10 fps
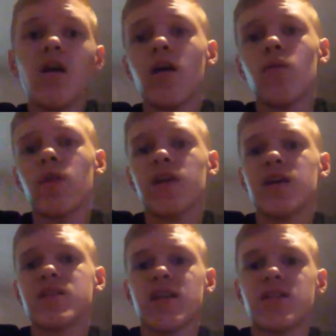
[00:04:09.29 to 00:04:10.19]
Alright, well I
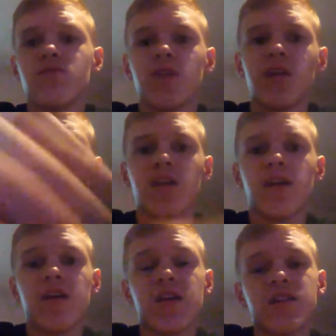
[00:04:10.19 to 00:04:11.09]
guess that's really
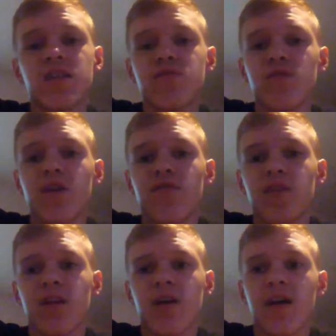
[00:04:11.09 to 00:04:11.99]
any I guess that's really
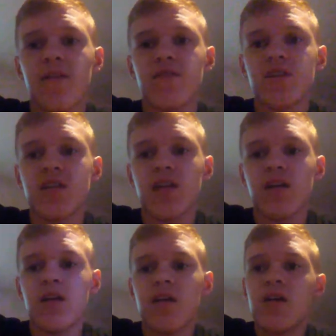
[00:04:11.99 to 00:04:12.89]
everything I have to
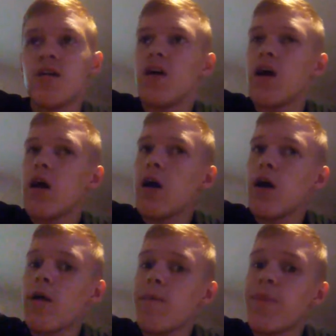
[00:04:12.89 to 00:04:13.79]
say.
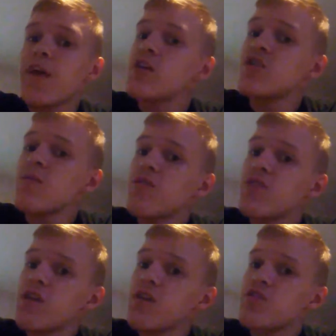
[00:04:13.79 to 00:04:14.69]
Uh, thank you so
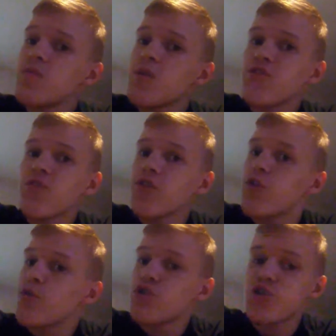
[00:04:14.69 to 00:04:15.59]
much thank you so much for
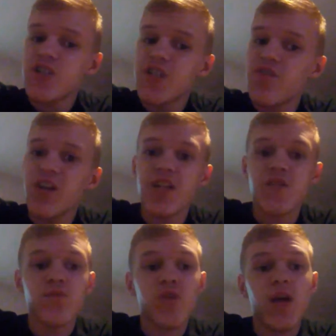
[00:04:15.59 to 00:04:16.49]

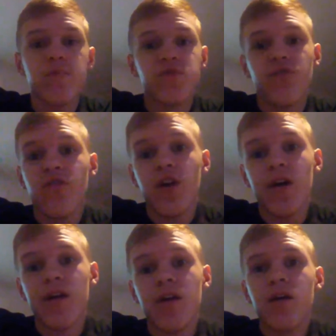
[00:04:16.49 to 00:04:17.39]
379 subscribers so
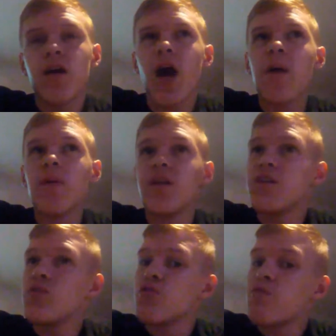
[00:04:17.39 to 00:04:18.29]
far. I've been
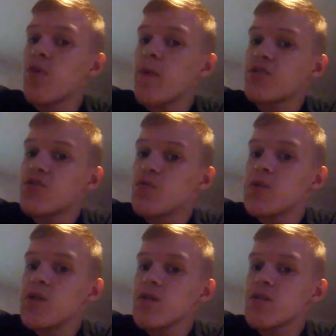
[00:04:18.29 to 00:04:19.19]
in YouTube for about
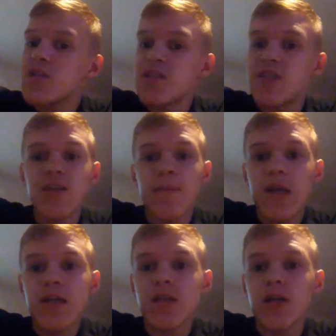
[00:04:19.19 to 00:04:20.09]
2 years. This is
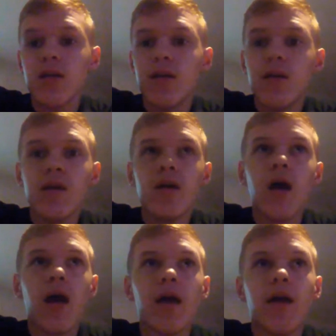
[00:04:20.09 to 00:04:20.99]
amazing.
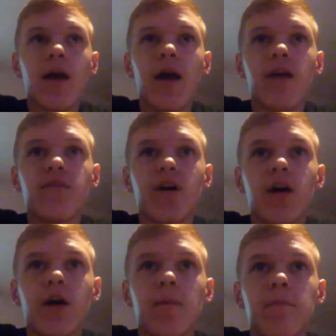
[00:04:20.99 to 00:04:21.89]
I have
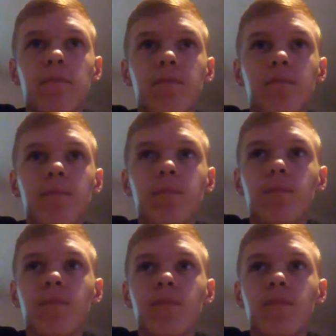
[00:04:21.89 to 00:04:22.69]
um